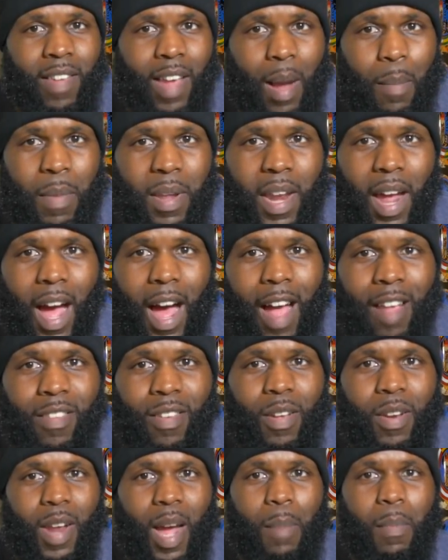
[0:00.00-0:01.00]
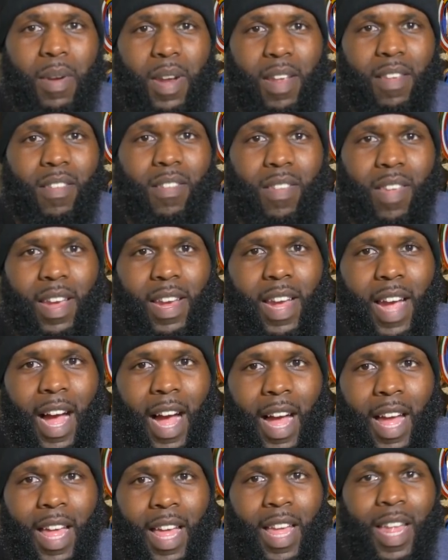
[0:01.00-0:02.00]
how many Oscar nominations they
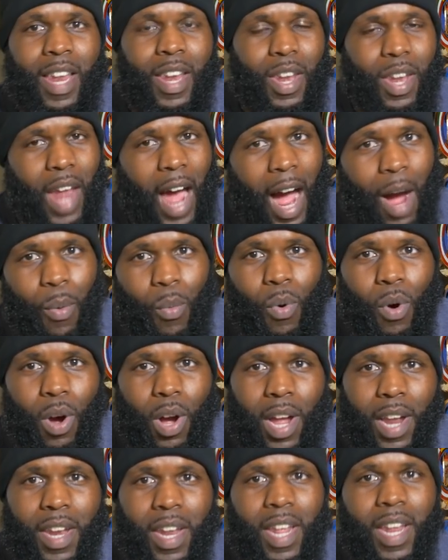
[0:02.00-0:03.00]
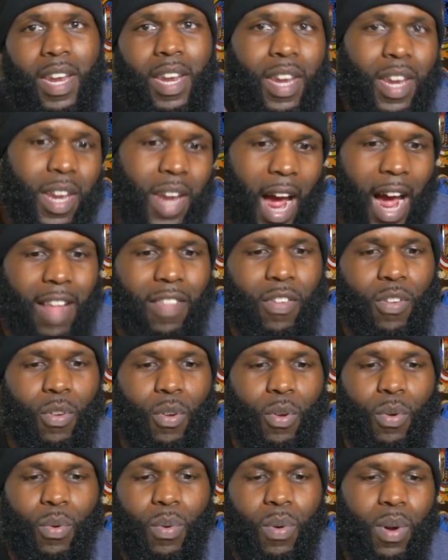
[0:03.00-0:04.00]
got? Not one, not
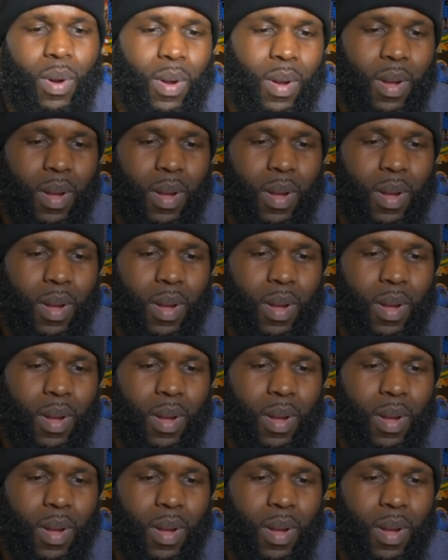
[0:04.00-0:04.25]
two,